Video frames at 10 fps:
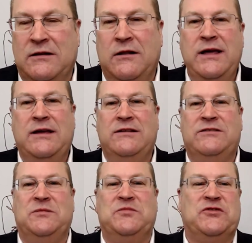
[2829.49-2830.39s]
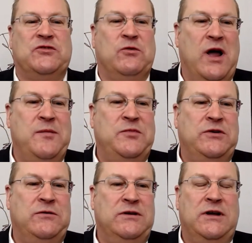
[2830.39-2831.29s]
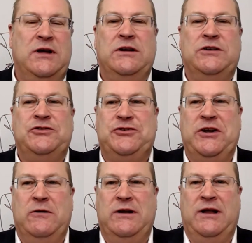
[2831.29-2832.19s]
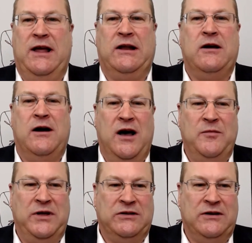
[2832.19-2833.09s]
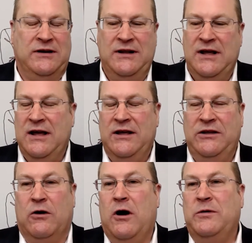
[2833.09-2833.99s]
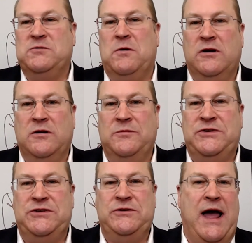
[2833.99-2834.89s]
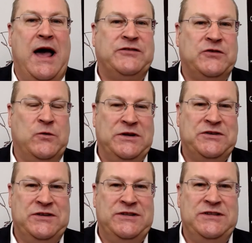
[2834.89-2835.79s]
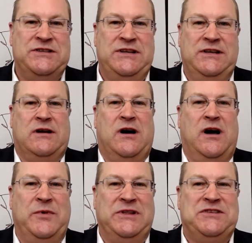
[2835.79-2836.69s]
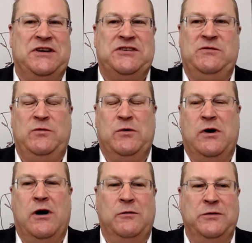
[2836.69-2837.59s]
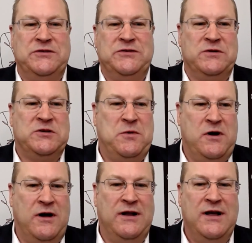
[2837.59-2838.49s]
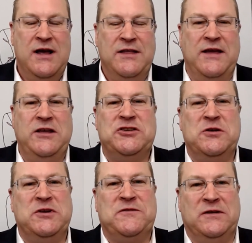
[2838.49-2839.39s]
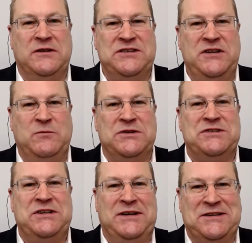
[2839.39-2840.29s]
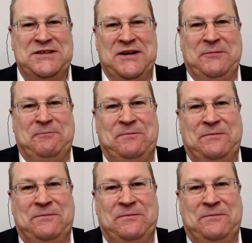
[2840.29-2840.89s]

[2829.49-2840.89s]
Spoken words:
like it, subscribe to it, share it, and comment on it. You're always welcome to ask questions in the comment section. We will always respond. Thank you so much for listening. We'll see you next time.